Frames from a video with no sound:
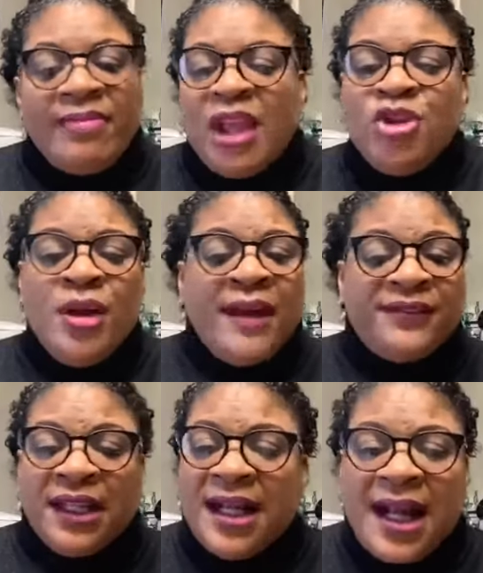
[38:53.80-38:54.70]
You have
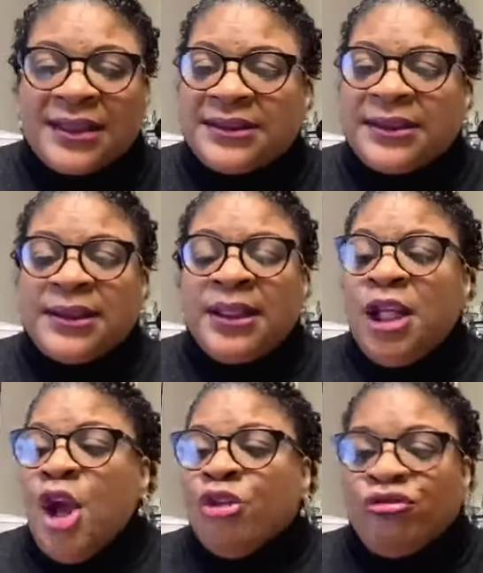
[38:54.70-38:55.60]
to constantly
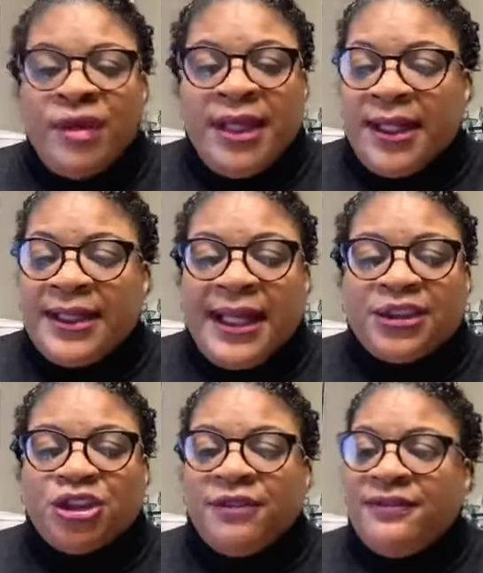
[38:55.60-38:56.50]

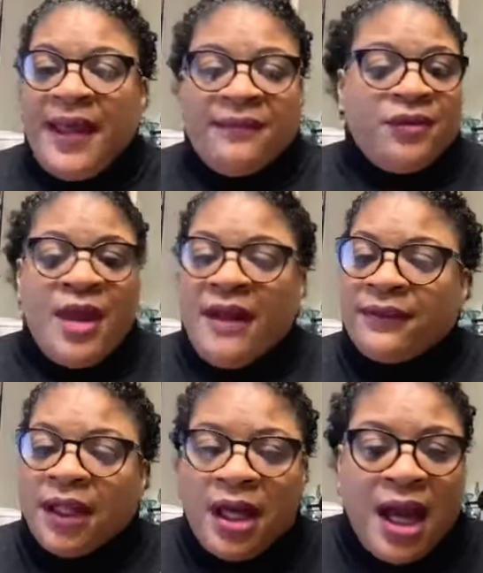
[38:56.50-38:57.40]
reignite your faith. You have
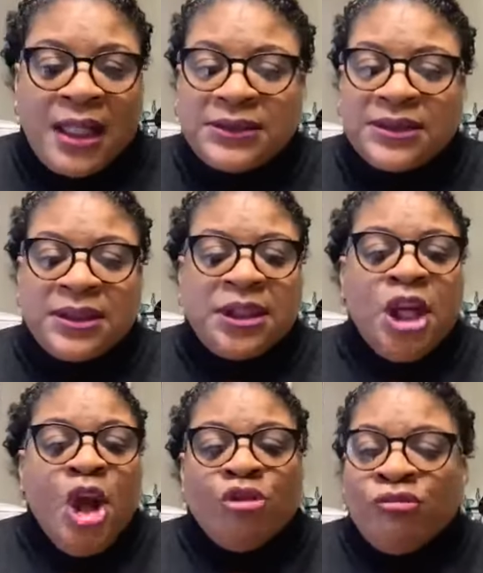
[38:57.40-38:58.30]
to constantly
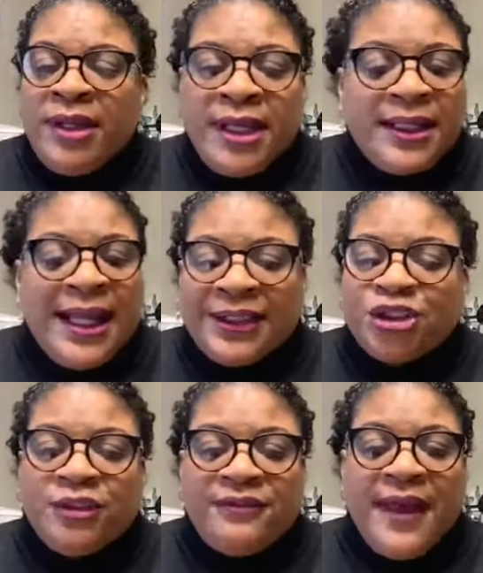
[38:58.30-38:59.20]
reignite
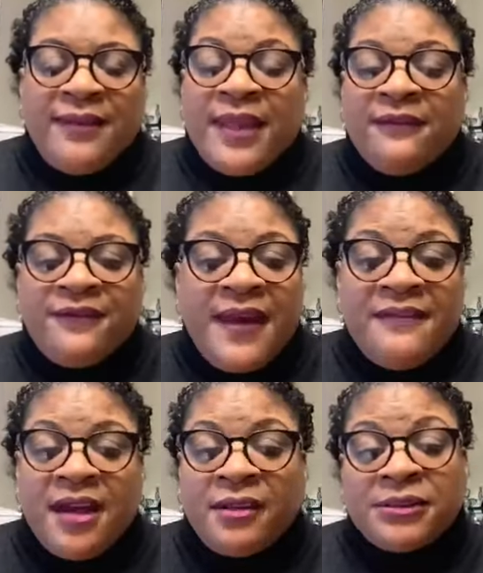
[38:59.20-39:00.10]
your faith. And faith
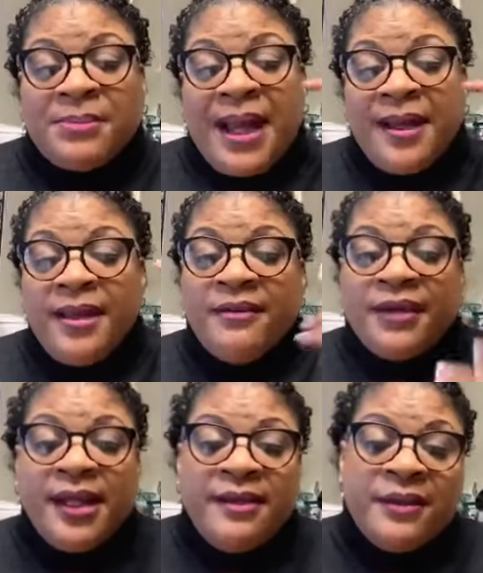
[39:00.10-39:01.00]
comes by
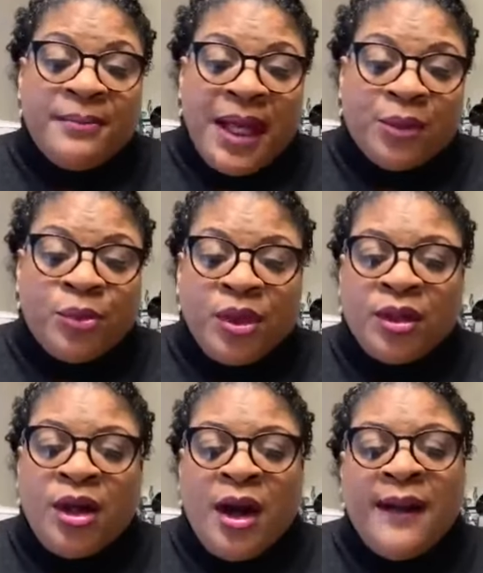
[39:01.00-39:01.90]
hearing, hearing by the word of
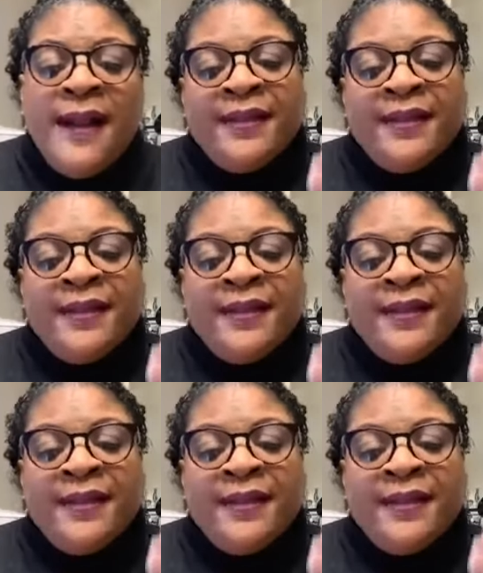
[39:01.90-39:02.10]
God.